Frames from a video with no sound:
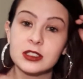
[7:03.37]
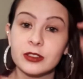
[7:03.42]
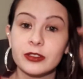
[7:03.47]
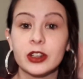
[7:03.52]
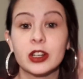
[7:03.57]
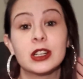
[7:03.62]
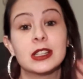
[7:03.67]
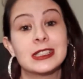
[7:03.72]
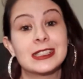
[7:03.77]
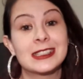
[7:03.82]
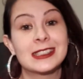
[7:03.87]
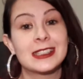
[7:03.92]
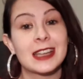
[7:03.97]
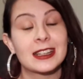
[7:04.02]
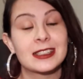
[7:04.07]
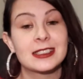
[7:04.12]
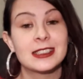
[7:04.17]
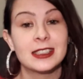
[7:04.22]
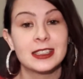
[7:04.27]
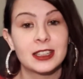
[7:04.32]
a very
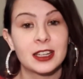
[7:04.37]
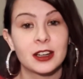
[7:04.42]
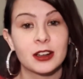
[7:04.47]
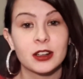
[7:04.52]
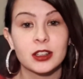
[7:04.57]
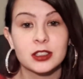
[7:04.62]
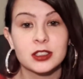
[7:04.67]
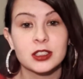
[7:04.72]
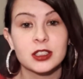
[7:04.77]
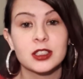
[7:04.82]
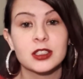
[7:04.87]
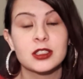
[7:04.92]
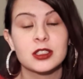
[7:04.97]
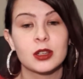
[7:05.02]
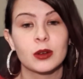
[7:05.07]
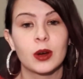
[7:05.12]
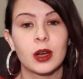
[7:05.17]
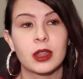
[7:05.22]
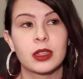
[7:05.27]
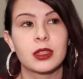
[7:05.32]
sexy character,
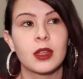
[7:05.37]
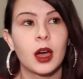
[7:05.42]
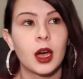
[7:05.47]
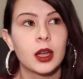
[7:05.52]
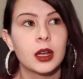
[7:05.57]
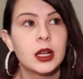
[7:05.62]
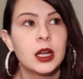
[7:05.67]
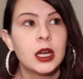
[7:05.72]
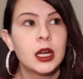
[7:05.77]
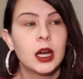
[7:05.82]
so I thought,